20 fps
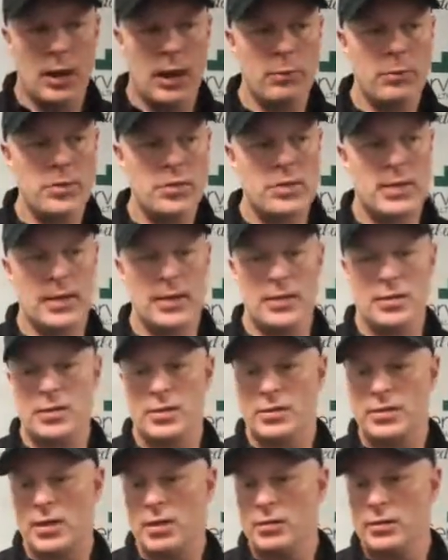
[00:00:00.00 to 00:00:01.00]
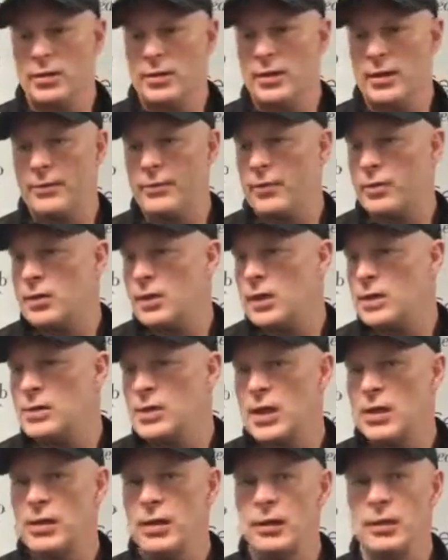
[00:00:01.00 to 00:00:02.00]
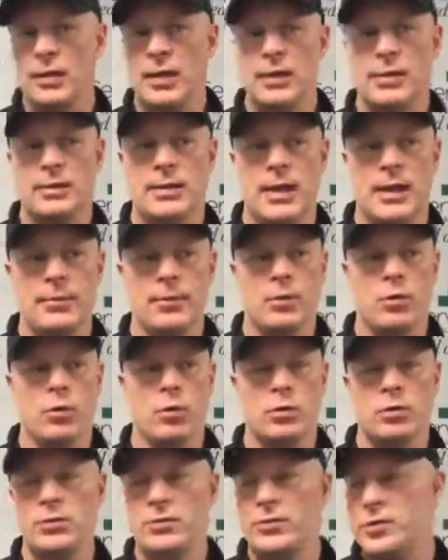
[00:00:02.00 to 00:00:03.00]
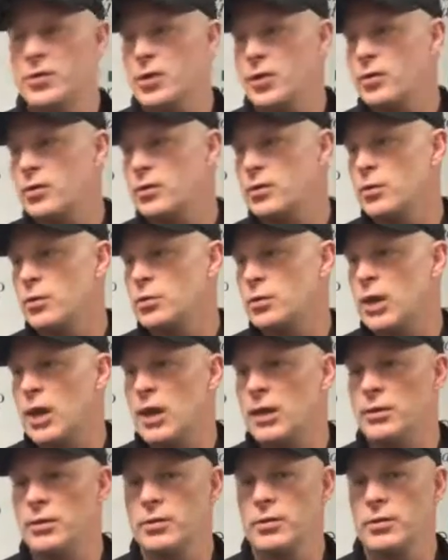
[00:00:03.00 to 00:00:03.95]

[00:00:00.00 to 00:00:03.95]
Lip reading: I wouldn't say necessarily different things. I think anytime the course of a series goes on,